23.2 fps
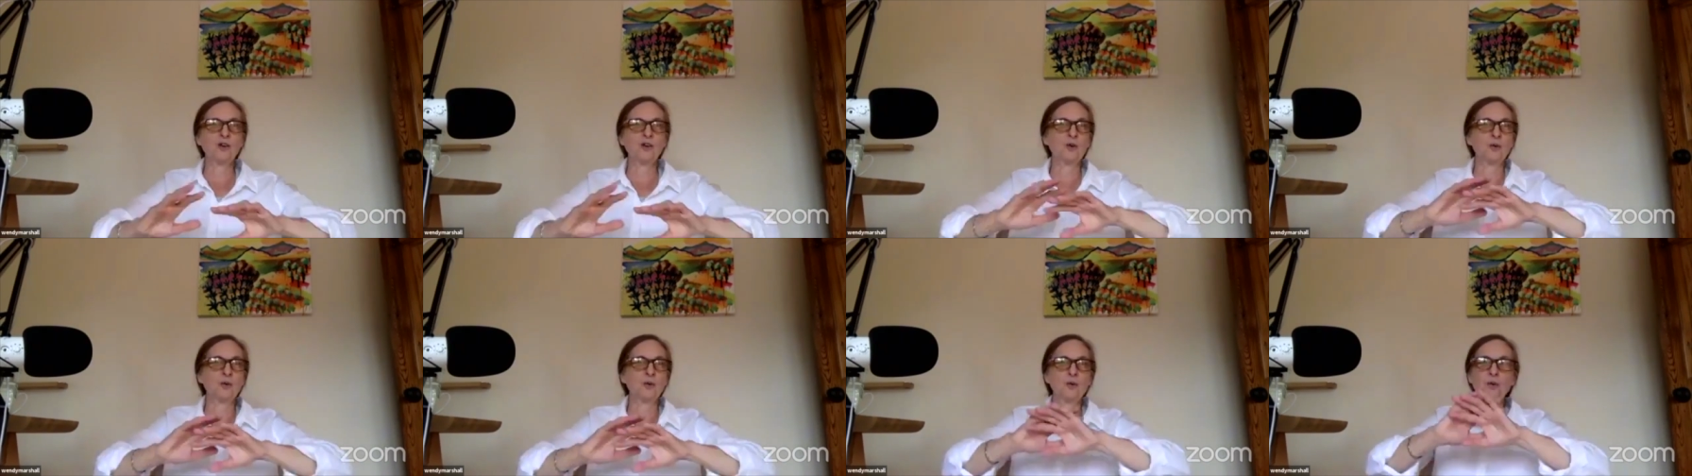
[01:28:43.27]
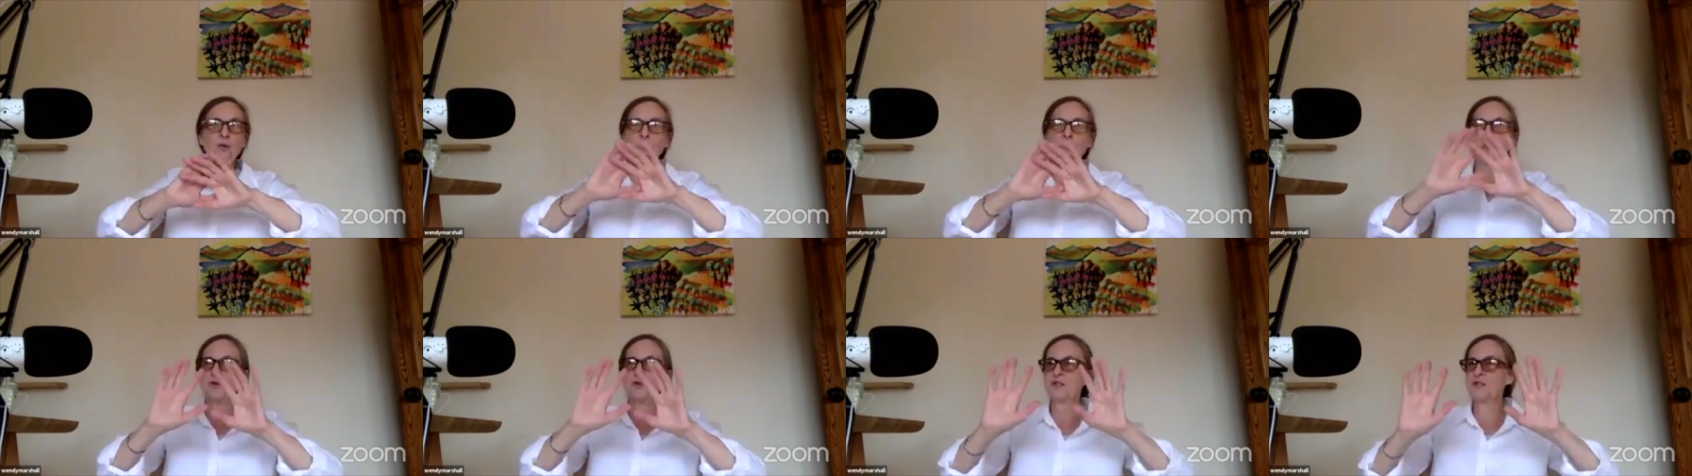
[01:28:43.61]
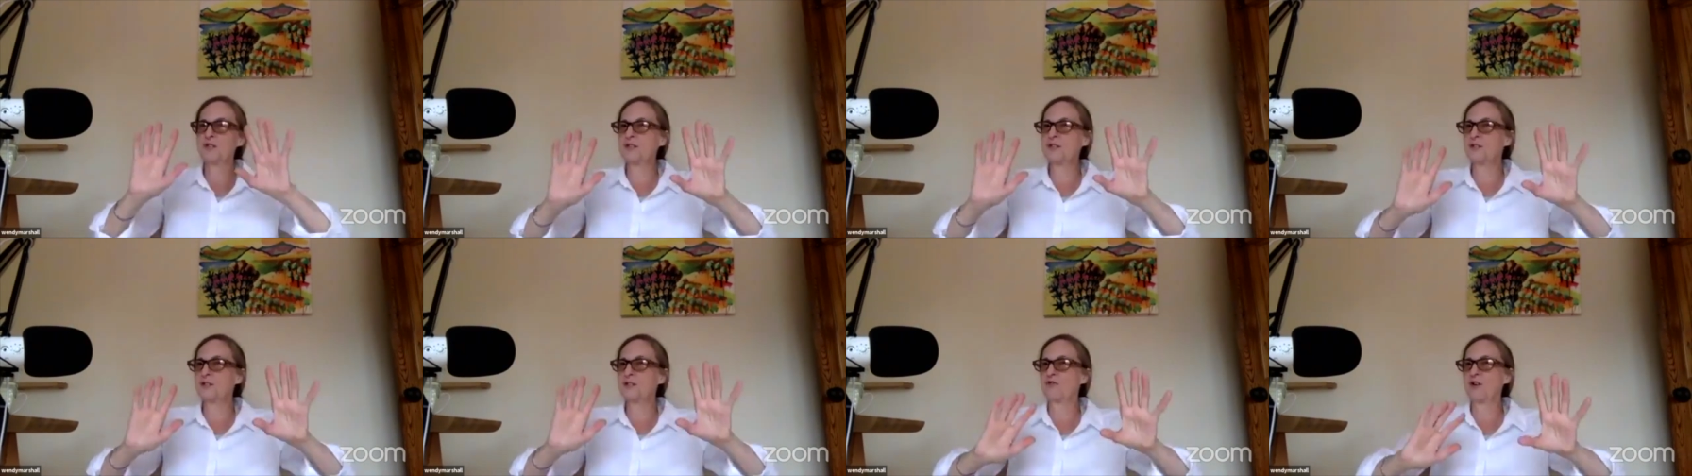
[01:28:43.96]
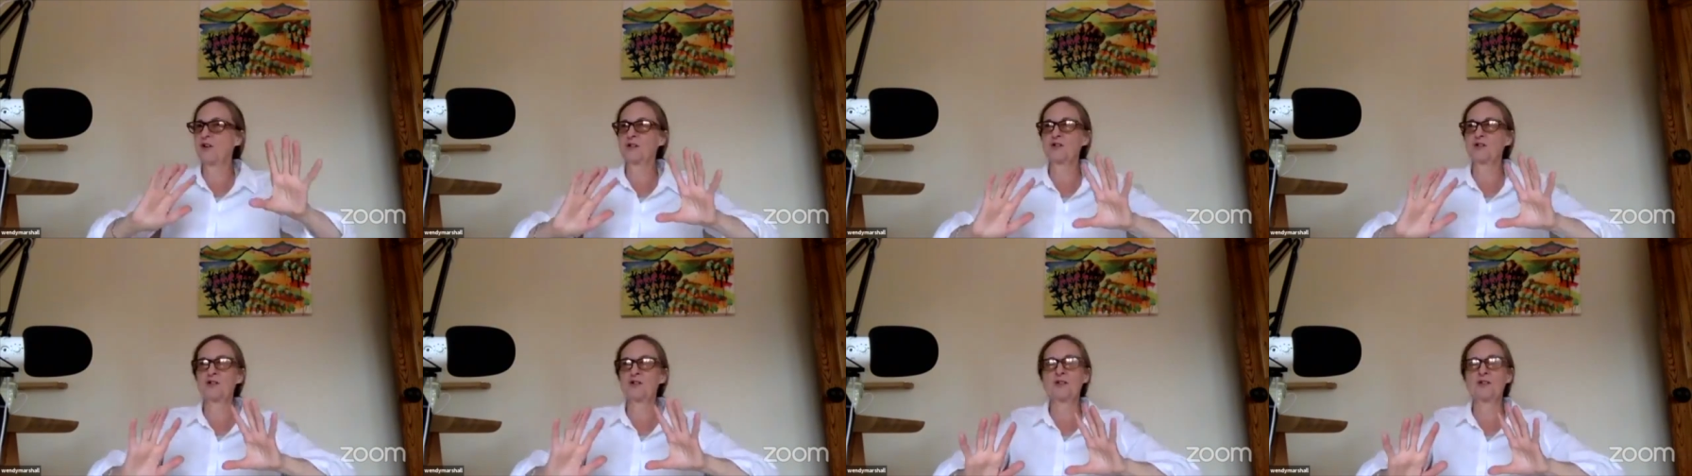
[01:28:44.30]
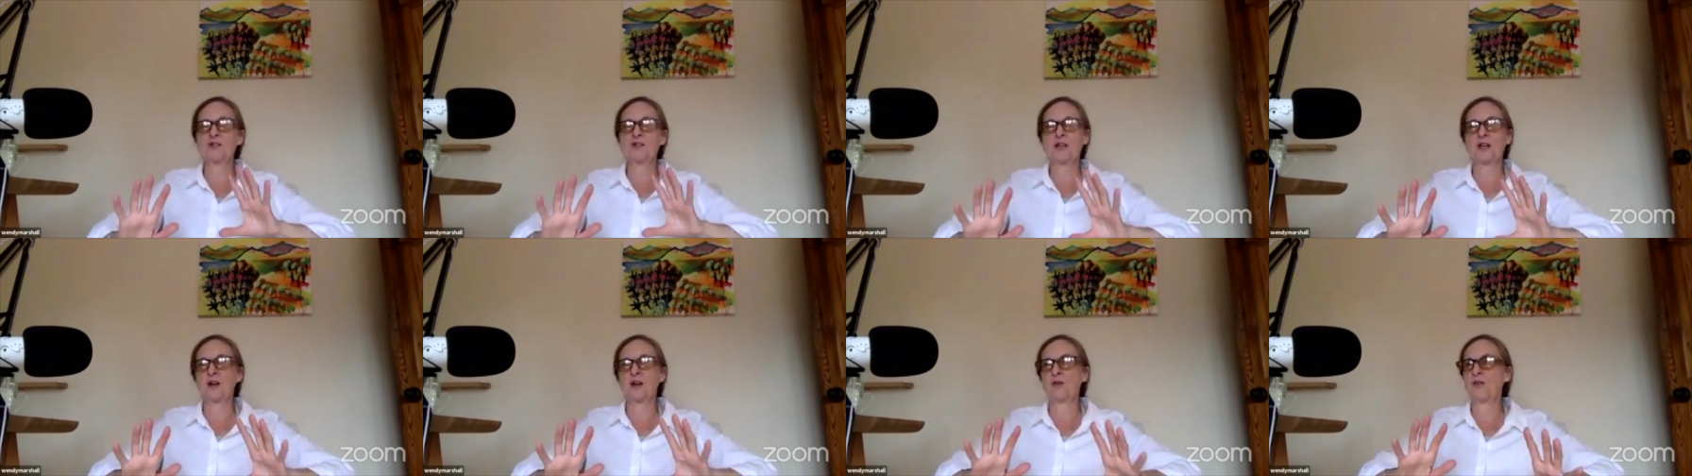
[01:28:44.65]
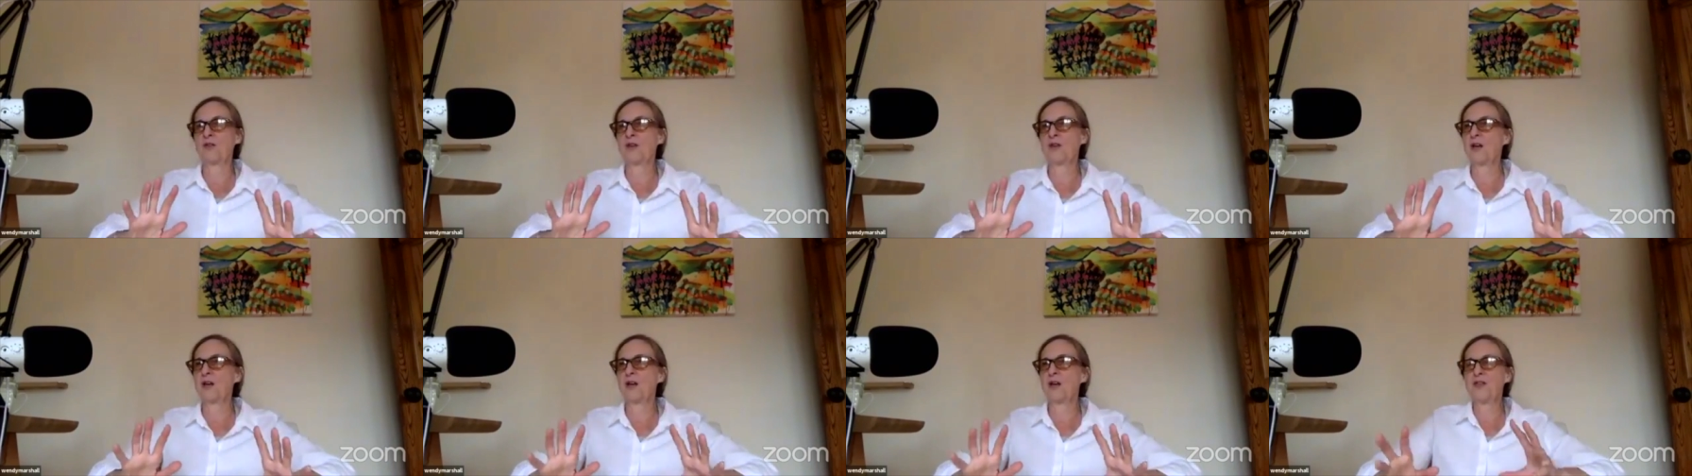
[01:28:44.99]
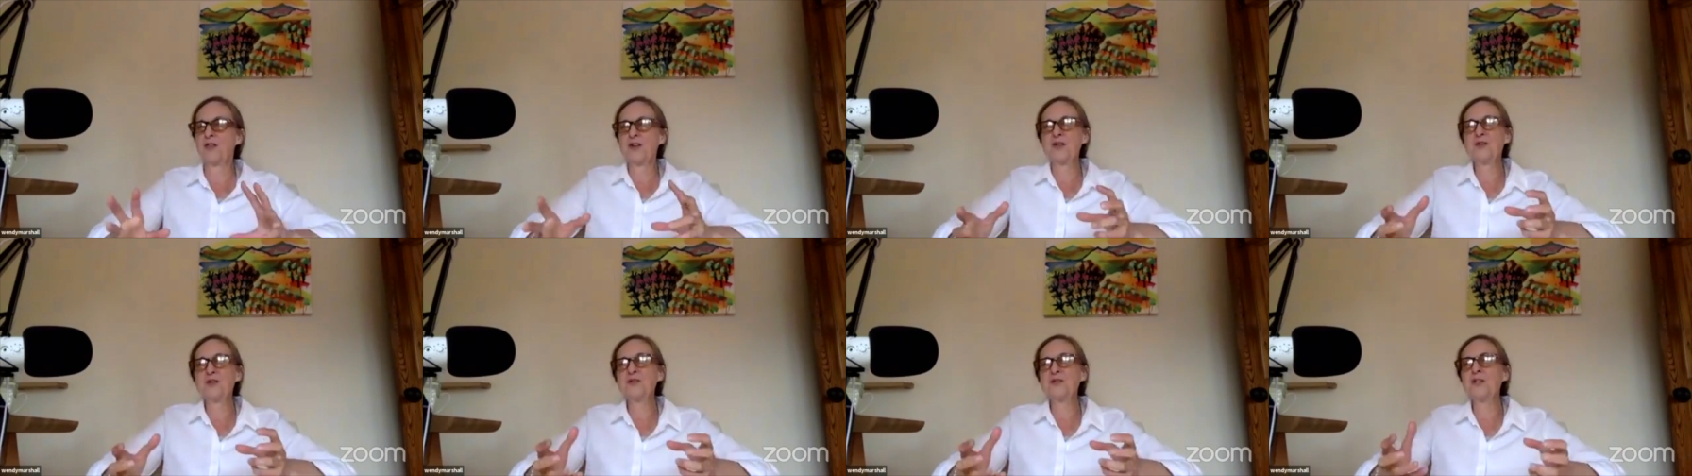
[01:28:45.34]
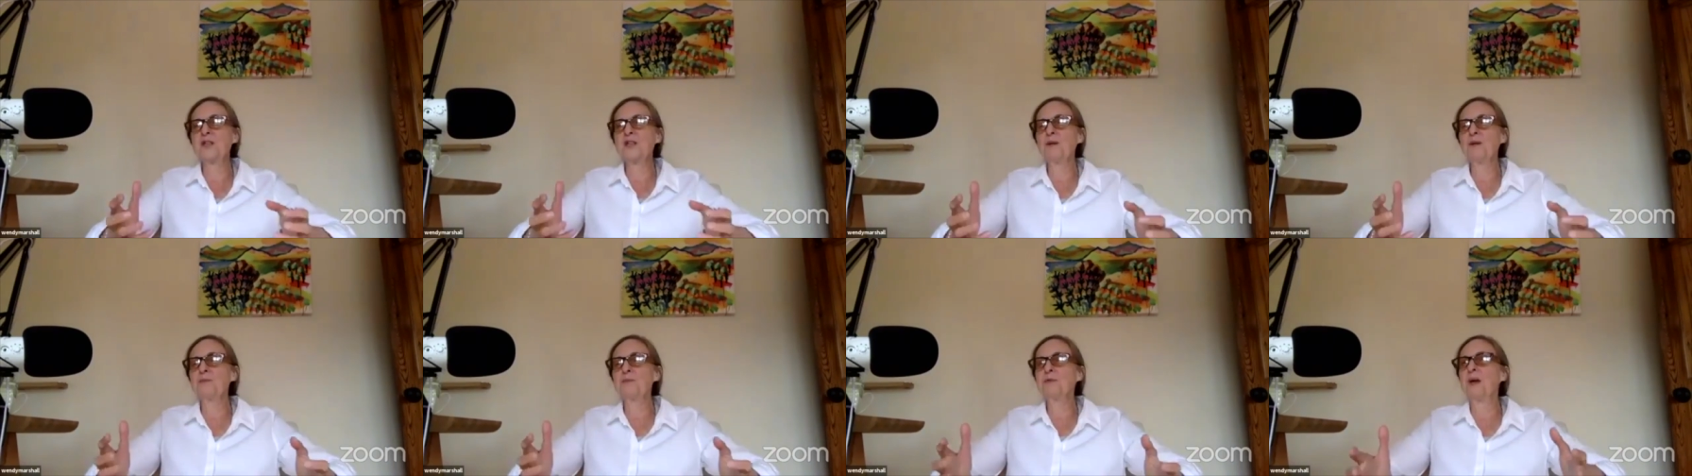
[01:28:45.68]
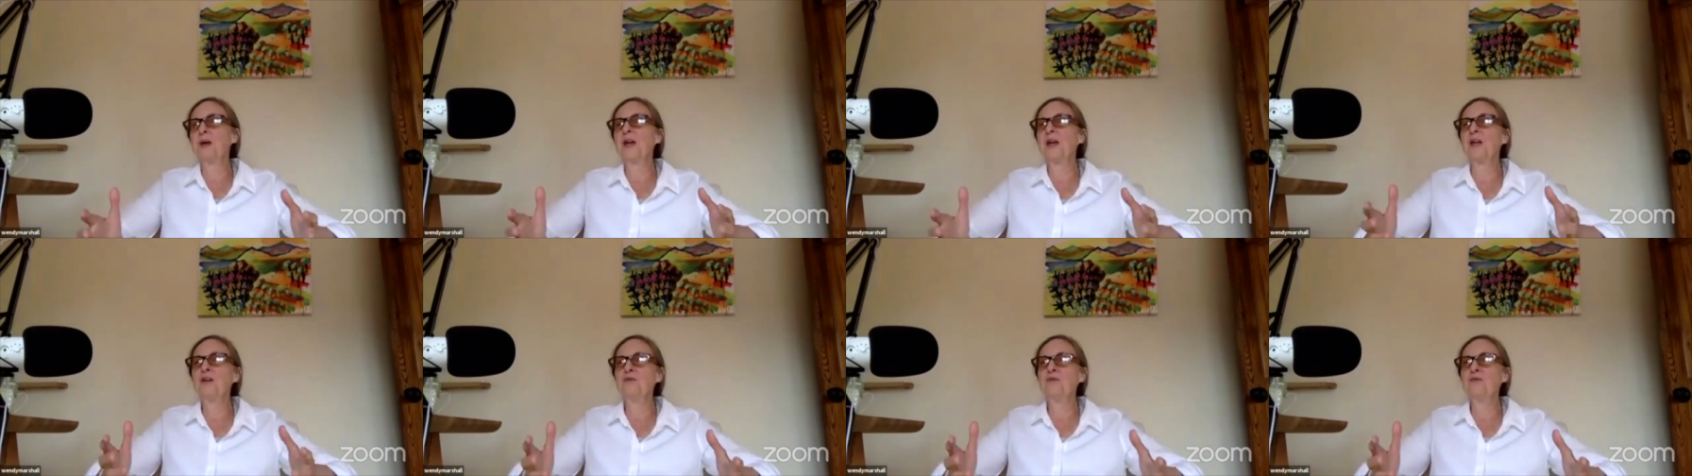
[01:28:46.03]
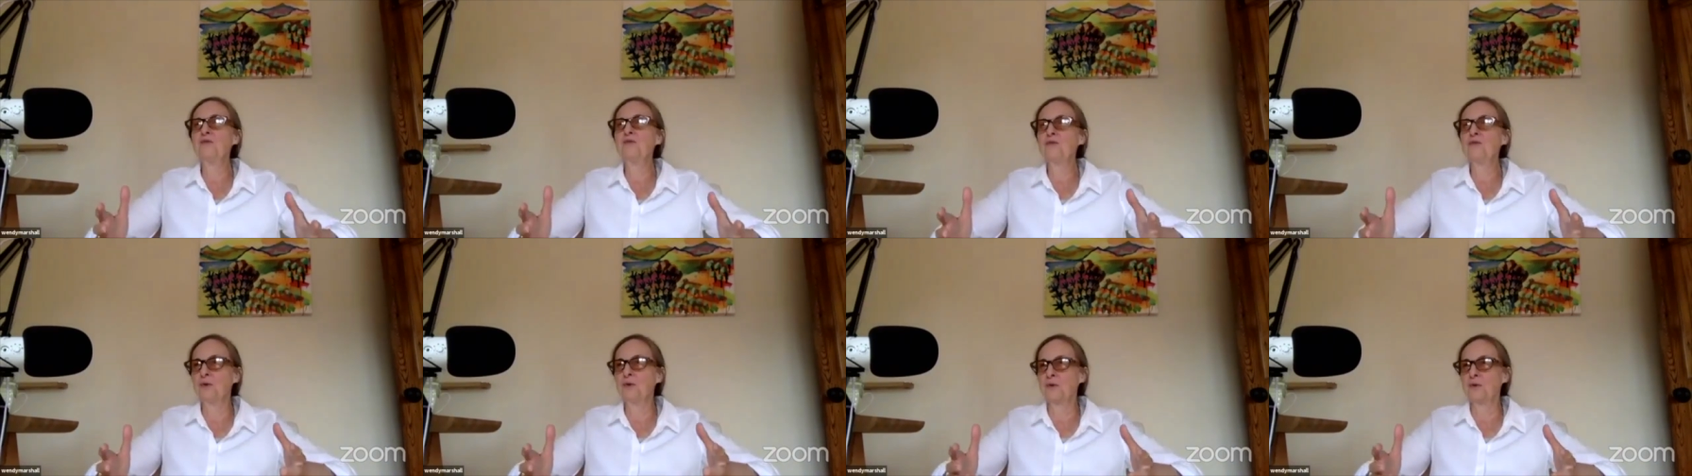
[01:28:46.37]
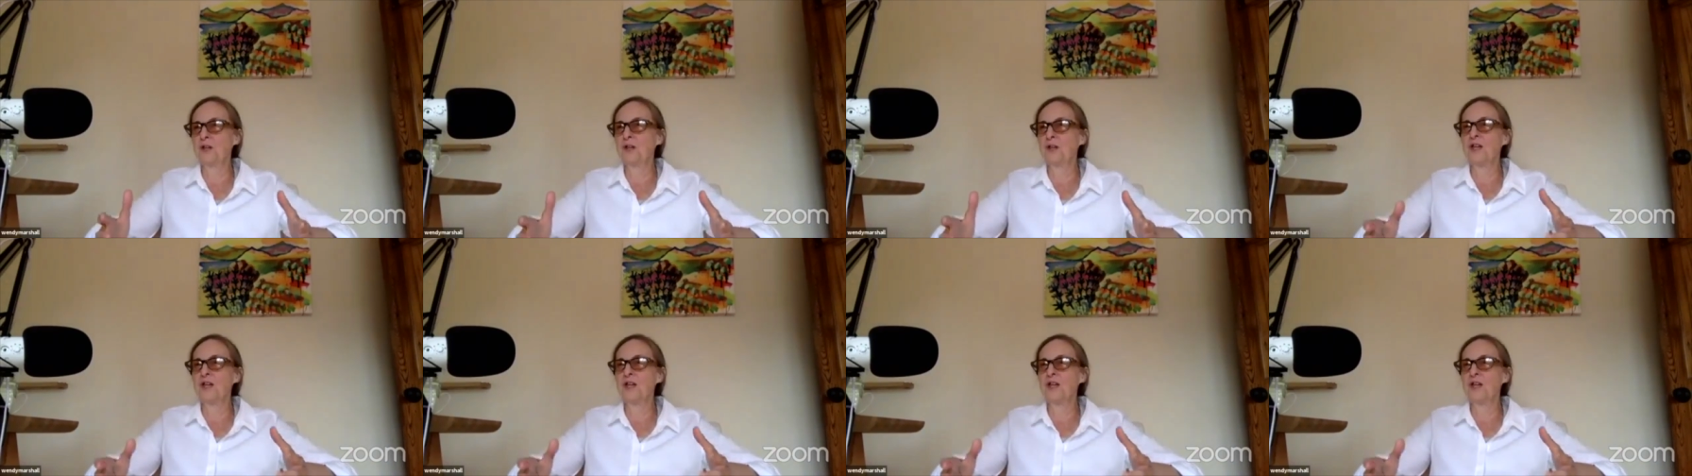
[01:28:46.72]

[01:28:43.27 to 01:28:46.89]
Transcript: all those distractions out there, they don't seem as painful